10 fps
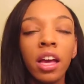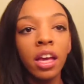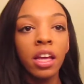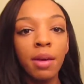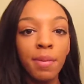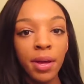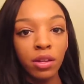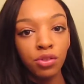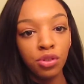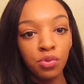and I'm
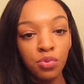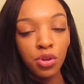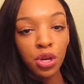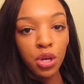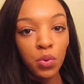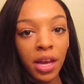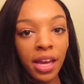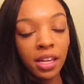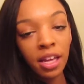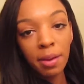about to go
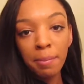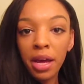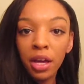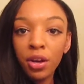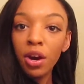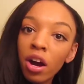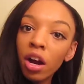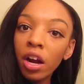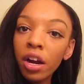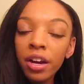and get my
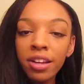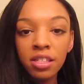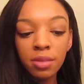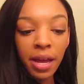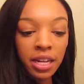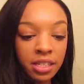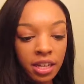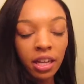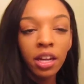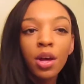car
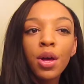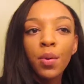inspected.